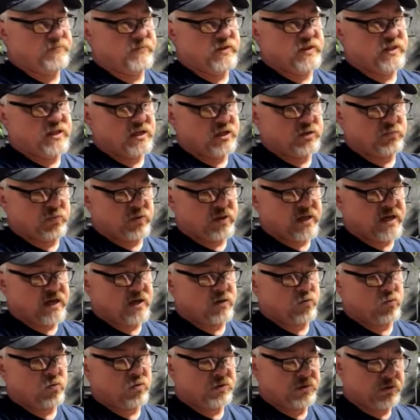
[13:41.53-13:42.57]
This
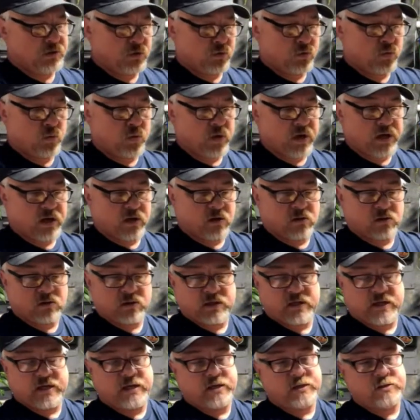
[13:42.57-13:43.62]
plant will do well
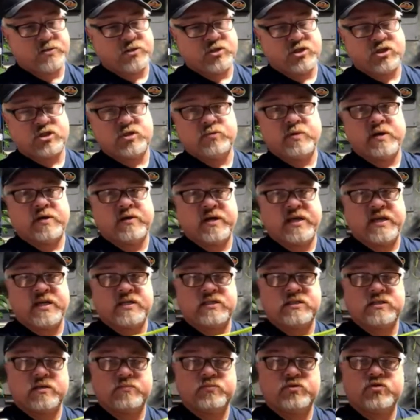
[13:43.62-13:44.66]
in just about any
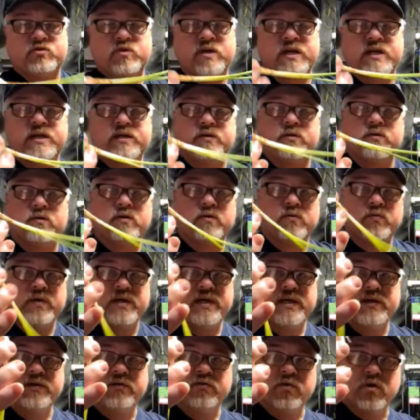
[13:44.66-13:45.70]
substrate.
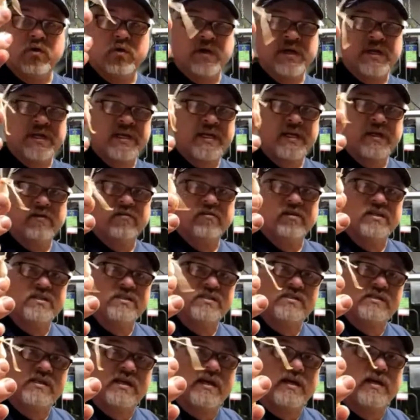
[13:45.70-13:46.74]
We grow it here in
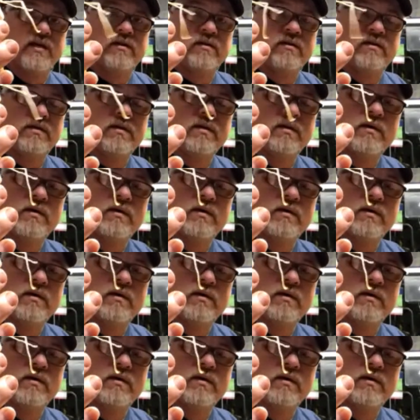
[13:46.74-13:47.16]
sand.